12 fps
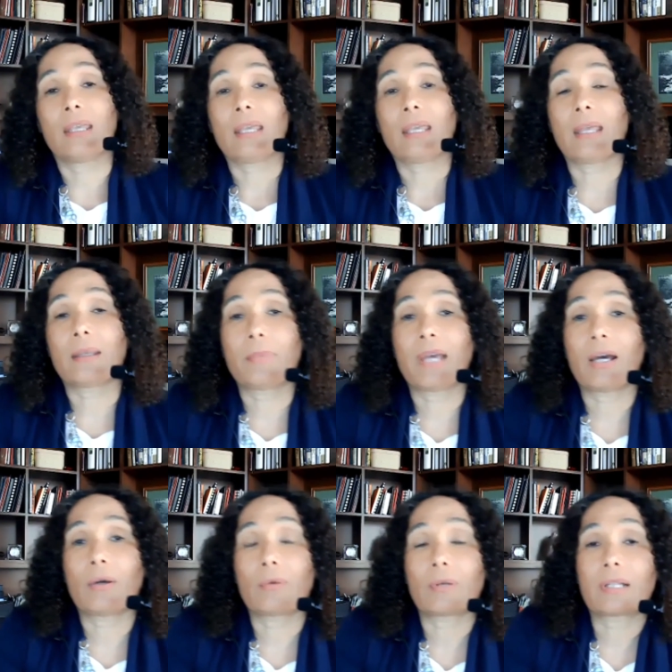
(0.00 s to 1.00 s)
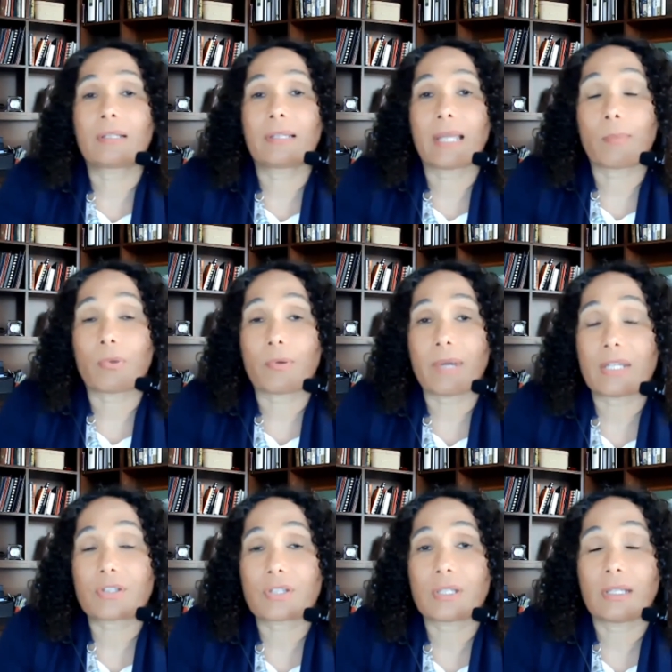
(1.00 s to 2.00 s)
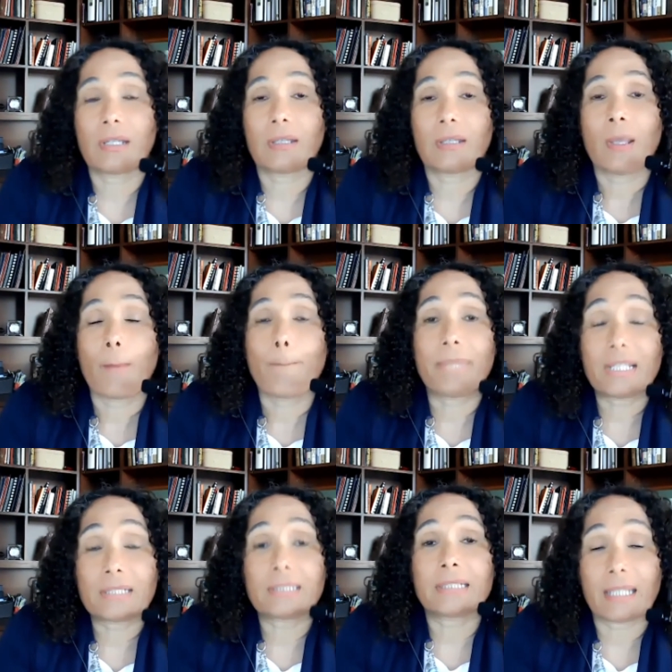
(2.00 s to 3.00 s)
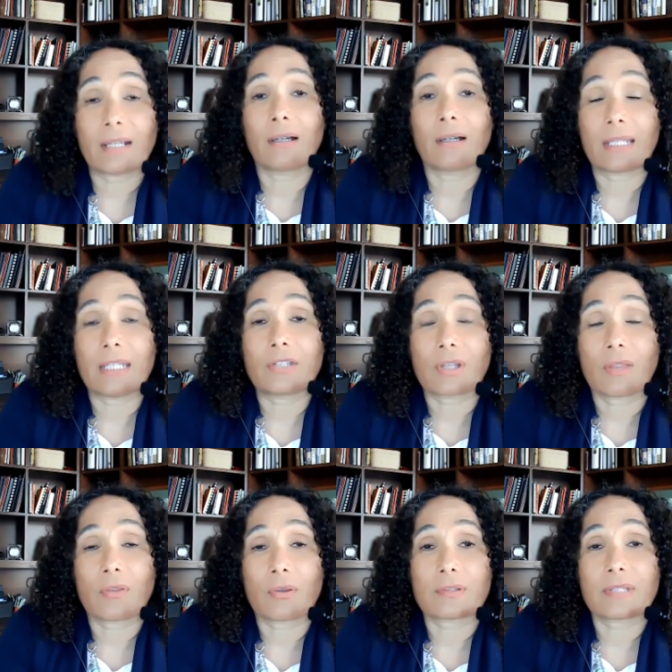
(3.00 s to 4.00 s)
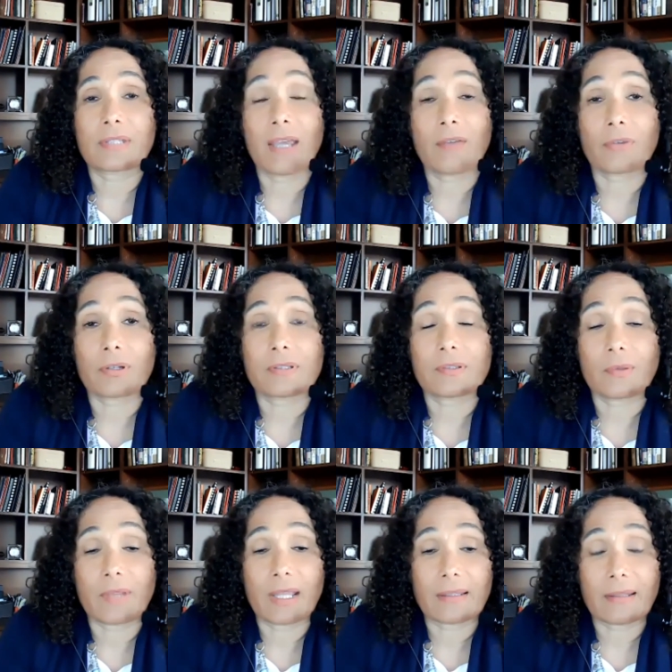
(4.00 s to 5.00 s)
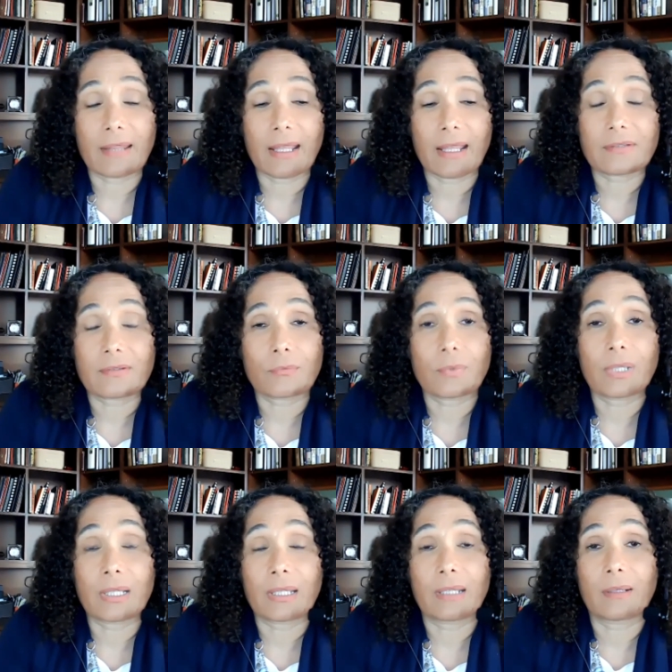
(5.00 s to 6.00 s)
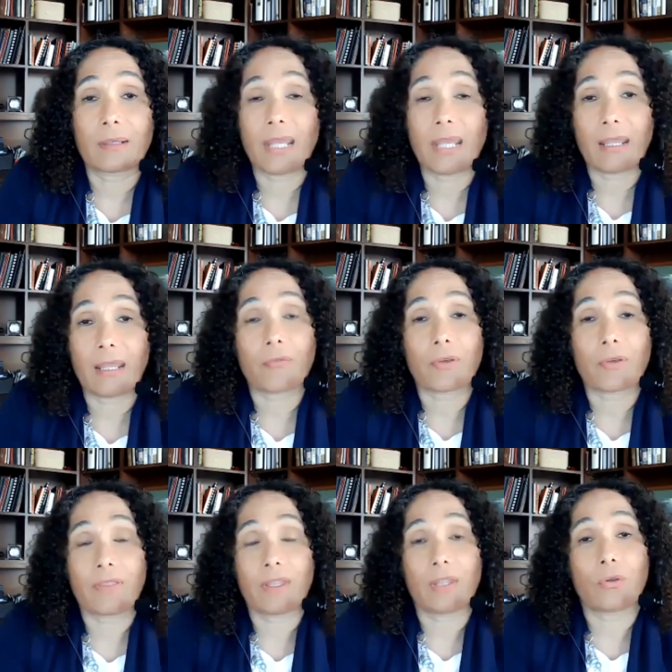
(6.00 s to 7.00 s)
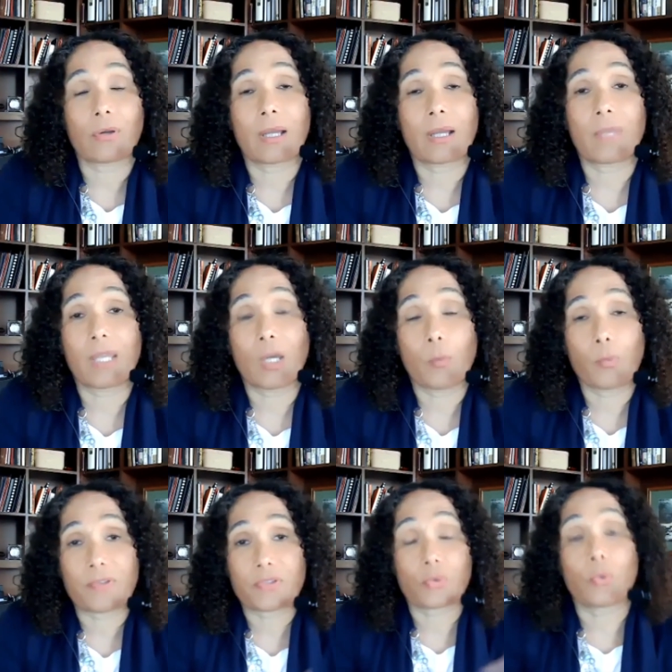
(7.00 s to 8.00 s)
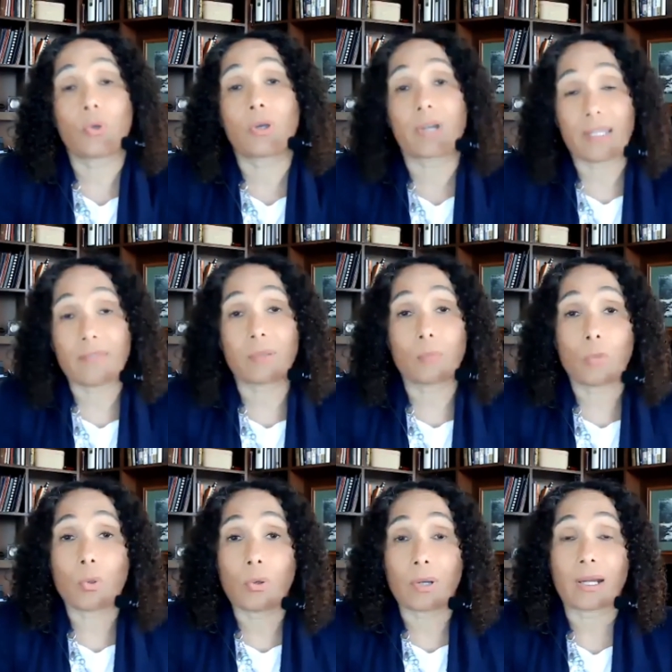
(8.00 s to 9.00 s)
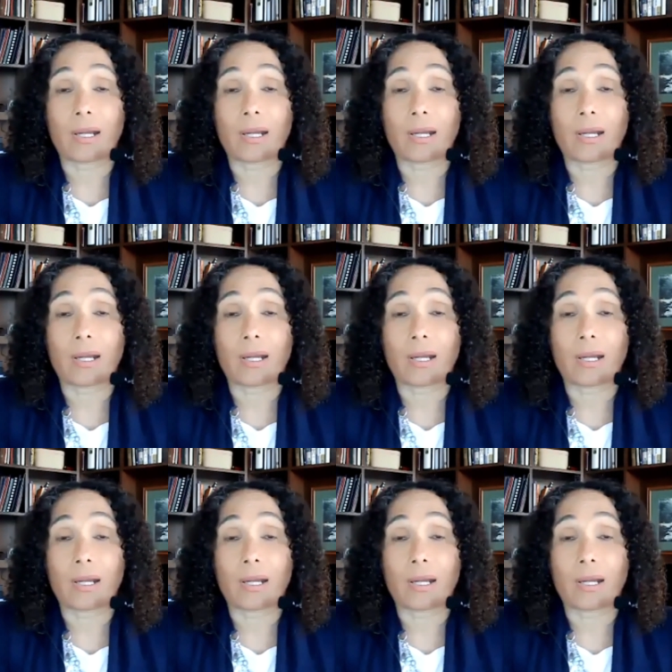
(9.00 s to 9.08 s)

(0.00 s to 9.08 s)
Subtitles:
and about collaboration and building on each other's efforts. So that's really going to make everything you're coming up with soar even more.